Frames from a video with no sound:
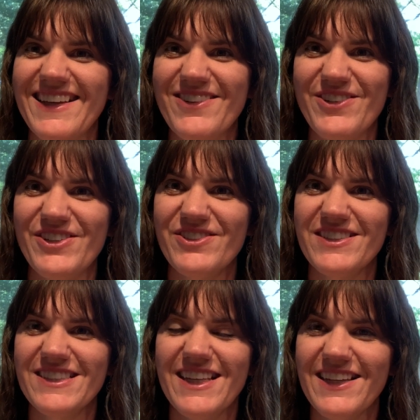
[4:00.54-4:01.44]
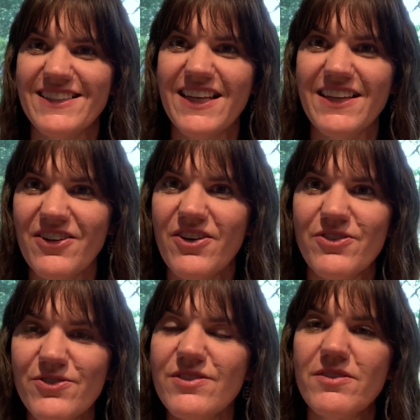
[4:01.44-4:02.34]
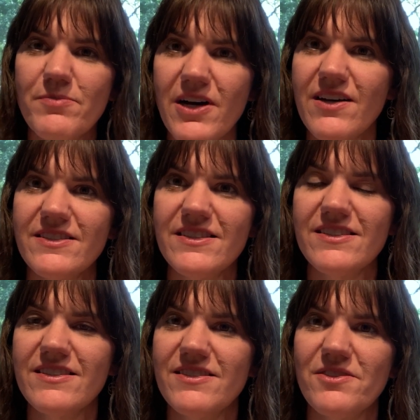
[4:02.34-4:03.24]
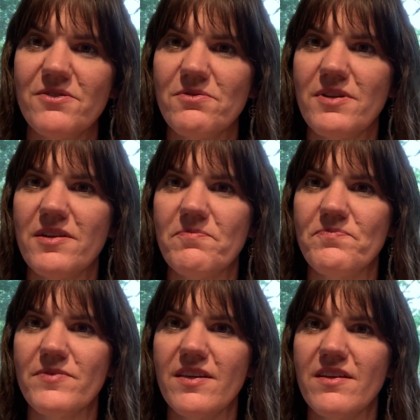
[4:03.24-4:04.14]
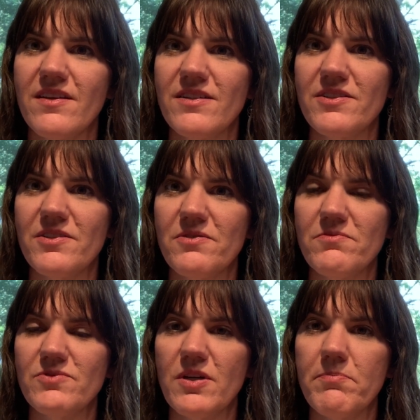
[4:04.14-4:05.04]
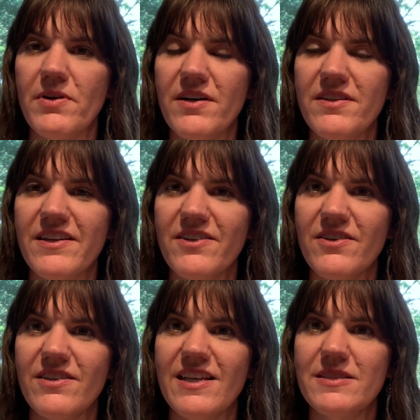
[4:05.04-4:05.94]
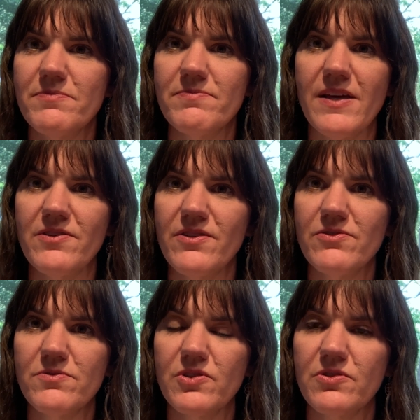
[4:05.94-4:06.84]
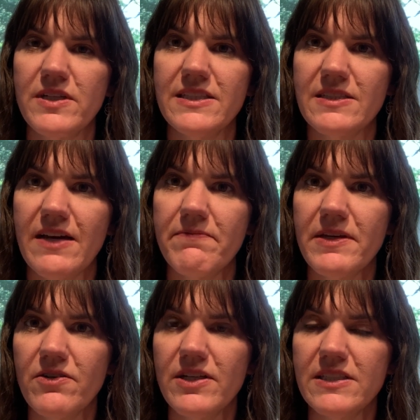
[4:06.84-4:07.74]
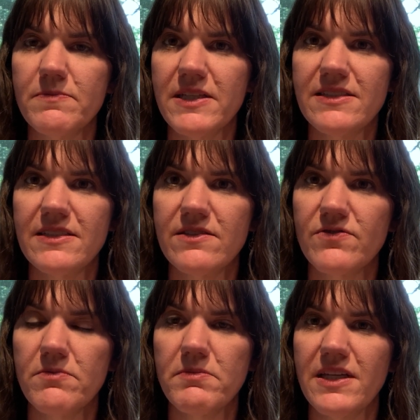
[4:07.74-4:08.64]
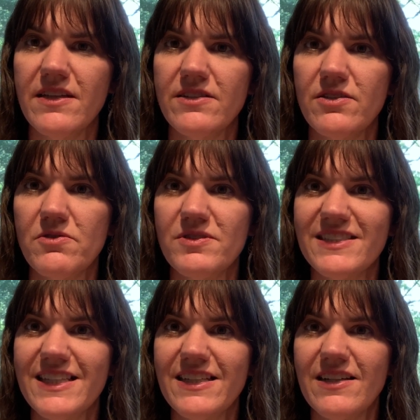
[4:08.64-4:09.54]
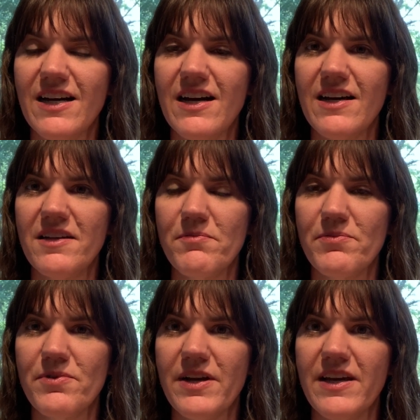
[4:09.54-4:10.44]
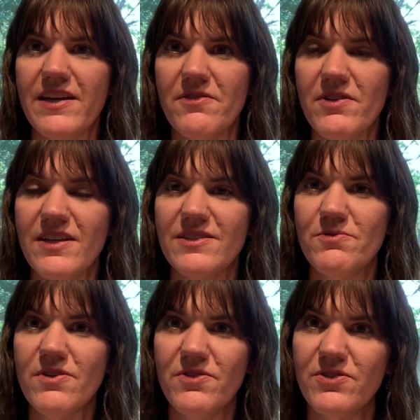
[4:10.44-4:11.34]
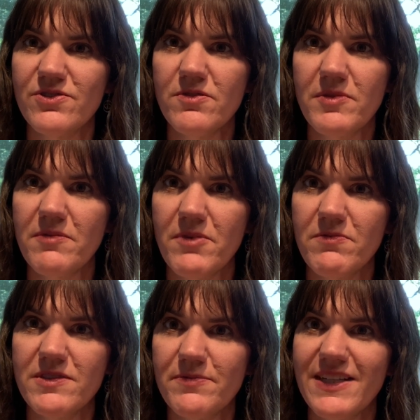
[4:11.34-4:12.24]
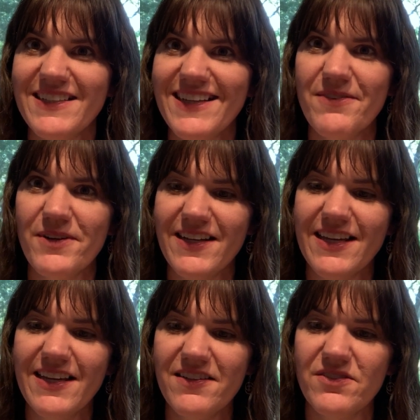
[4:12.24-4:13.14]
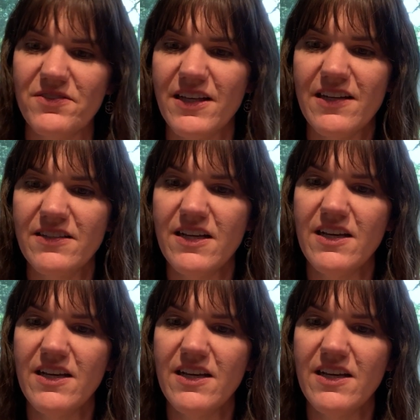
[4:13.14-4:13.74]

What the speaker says: like when you're just like taking all those little pauses to jump on there. Those have been great spaces for me to seek God and pray and realize, whoa, there's so many moments in my day where I can do that.